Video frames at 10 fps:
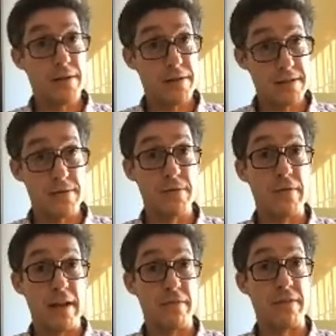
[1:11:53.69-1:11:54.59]
This
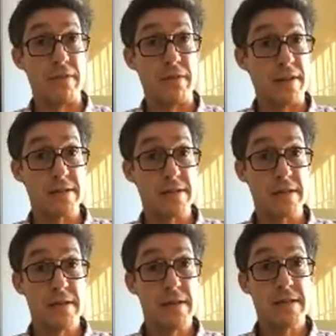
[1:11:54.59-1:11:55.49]
is all relevant
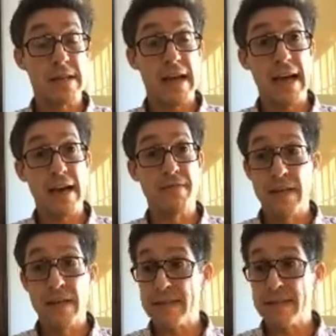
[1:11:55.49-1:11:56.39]
things to
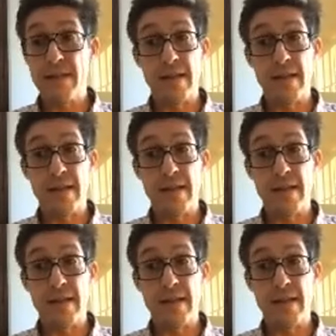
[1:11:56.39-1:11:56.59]
have.